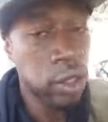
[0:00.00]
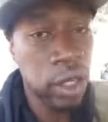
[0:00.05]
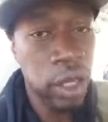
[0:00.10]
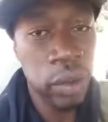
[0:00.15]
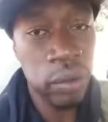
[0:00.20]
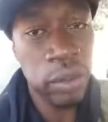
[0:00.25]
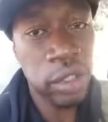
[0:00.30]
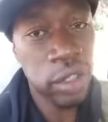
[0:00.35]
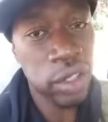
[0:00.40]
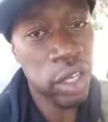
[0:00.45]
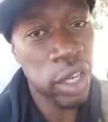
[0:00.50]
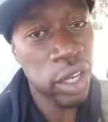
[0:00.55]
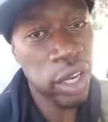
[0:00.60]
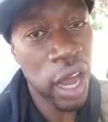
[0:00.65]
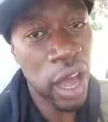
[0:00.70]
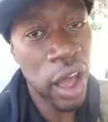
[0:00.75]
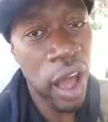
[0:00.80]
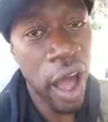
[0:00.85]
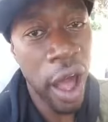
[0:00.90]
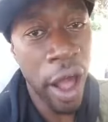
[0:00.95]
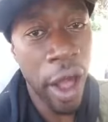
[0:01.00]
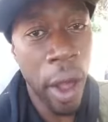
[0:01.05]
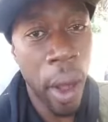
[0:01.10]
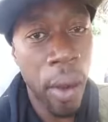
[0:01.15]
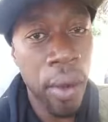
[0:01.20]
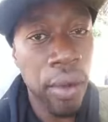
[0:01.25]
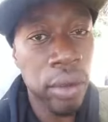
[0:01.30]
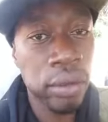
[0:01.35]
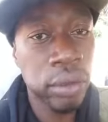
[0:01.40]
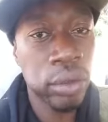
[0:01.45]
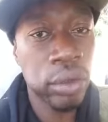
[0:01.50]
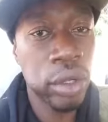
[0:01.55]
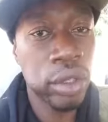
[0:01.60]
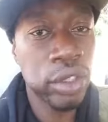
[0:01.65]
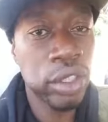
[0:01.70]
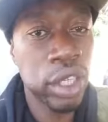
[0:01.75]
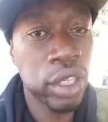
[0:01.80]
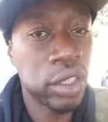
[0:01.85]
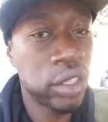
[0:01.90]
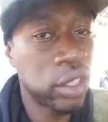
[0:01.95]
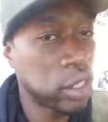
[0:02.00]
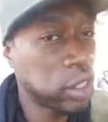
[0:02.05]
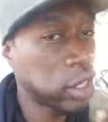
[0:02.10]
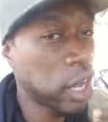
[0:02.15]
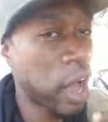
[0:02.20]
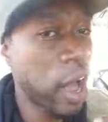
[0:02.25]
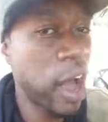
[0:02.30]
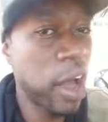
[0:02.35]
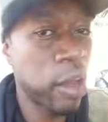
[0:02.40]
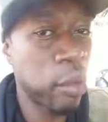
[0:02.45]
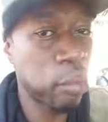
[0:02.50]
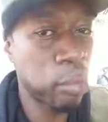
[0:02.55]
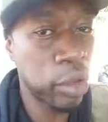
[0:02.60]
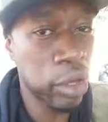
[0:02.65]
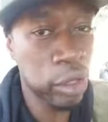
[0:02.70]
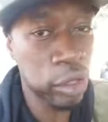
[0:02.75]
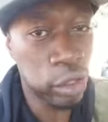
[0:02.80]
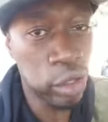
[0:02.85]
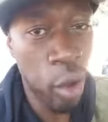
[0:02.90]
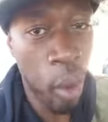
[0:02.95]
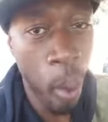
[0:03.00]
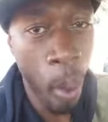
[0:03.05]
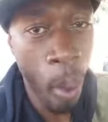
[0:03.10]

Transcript: Yeah, we just getting our iron. We don't take, these are iron pills.